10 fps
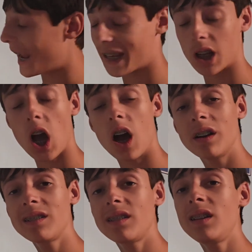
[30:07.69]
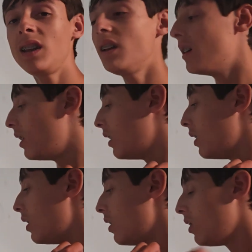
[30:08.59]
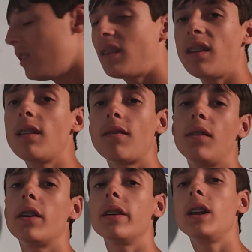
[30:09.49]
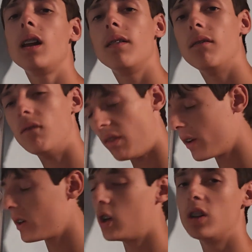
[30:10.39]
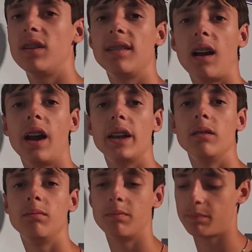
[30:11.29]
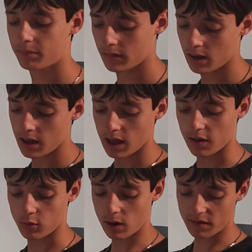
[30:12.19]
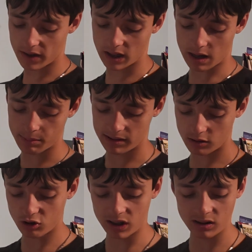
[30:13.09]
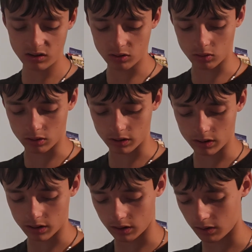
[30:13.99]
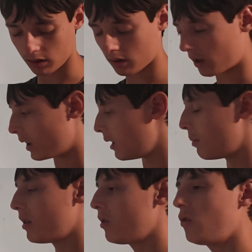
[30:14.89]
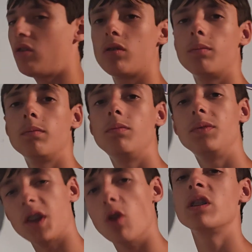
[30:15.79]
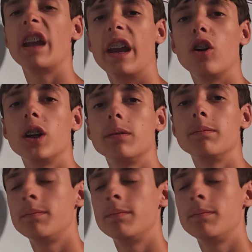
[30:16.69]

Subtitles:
And honestly, this is a very, very good design. If you have any oppositions or any opposed, don't care.